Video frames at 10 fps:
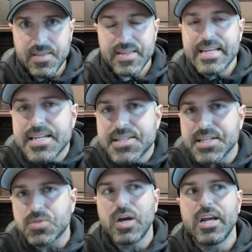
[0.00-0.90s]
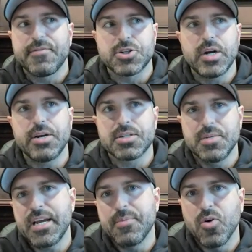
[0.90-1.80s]
The easiest way for traders
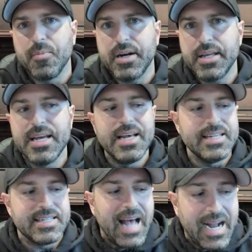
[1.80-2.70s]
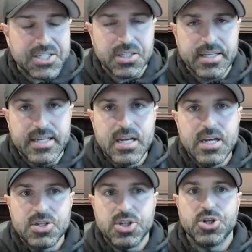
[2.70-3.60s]
to make more money is actually
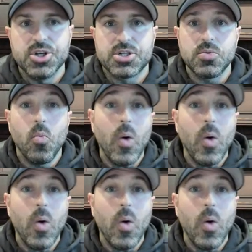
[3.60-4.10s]
to just,